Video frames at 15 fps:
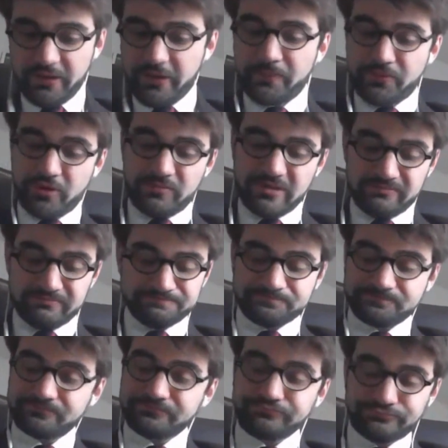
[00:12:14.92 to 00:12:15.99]
the
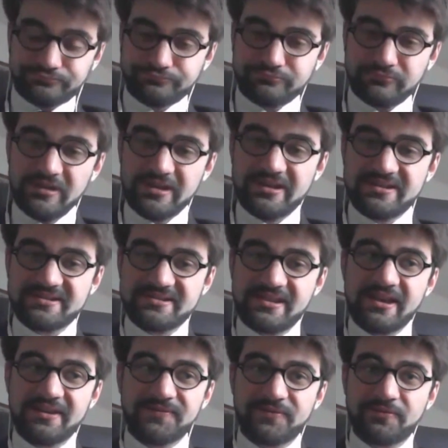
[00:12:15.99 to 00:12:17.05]
problem is
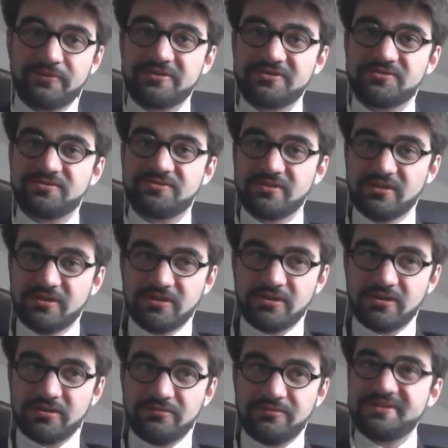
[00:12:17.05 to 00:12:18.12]
that for us
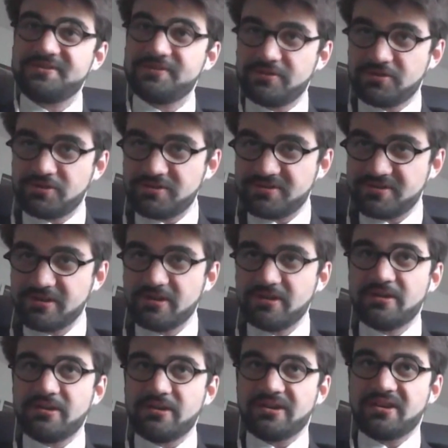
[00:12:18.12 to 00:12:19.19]
researchers,
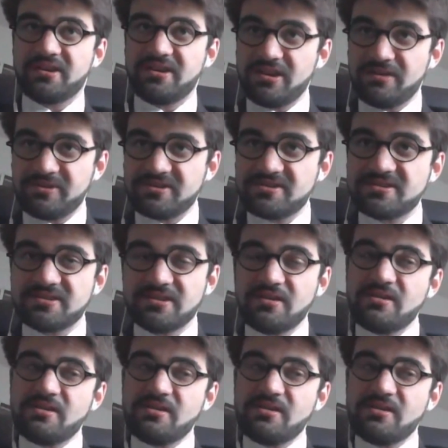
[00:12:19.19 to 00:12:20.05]
academics,